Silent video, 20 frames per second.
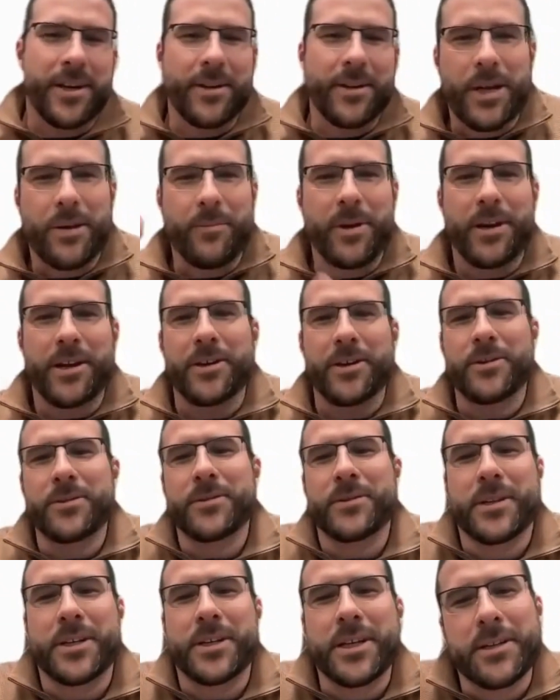I'm coming
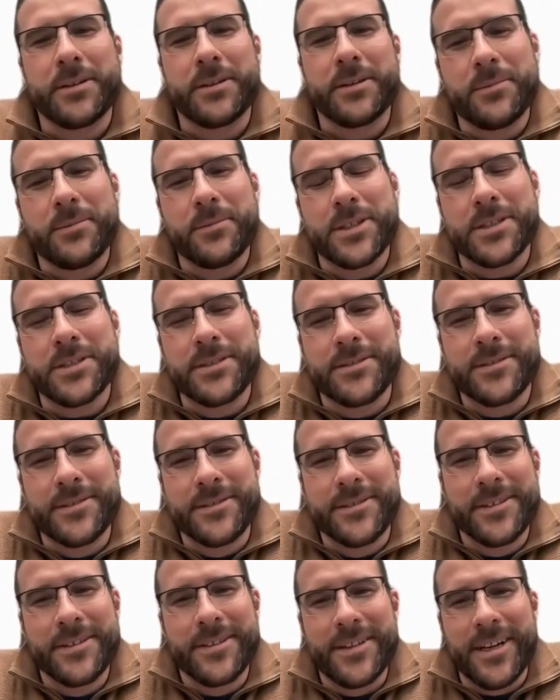out, like
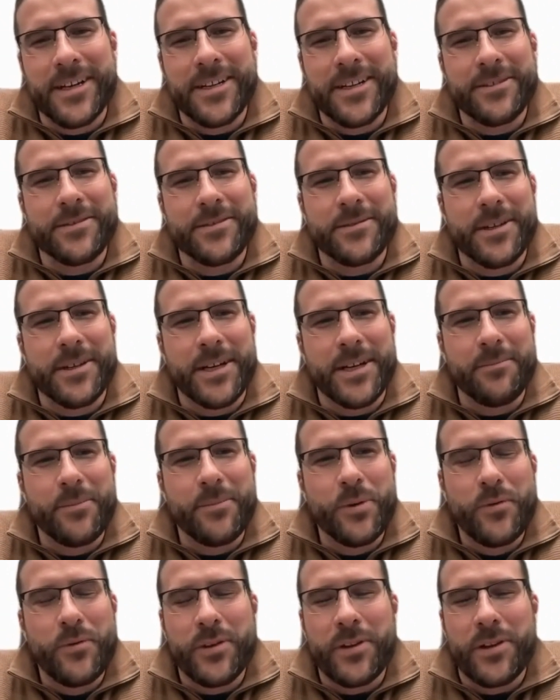how do you kind of
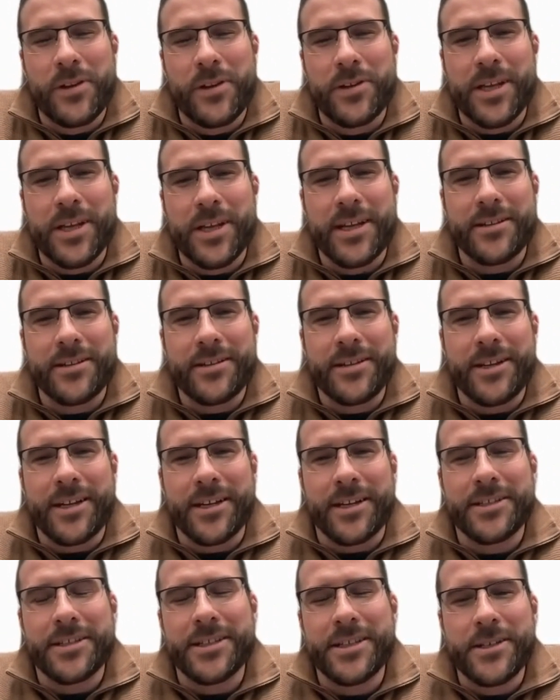move along
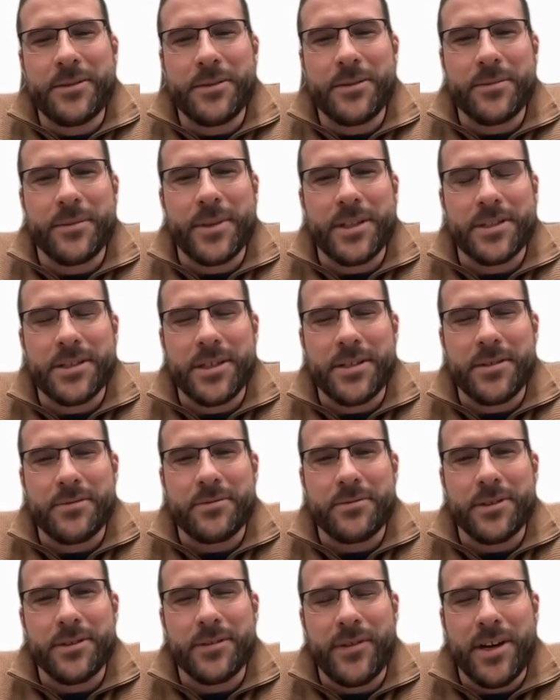that continuum? That
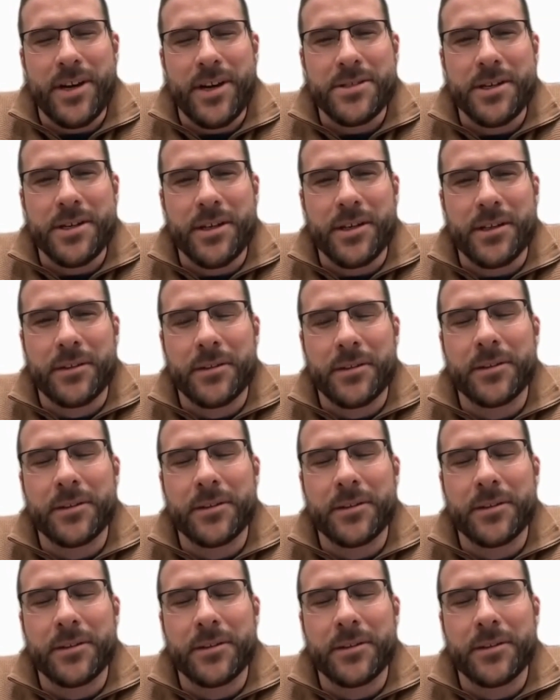sounds really fascinating.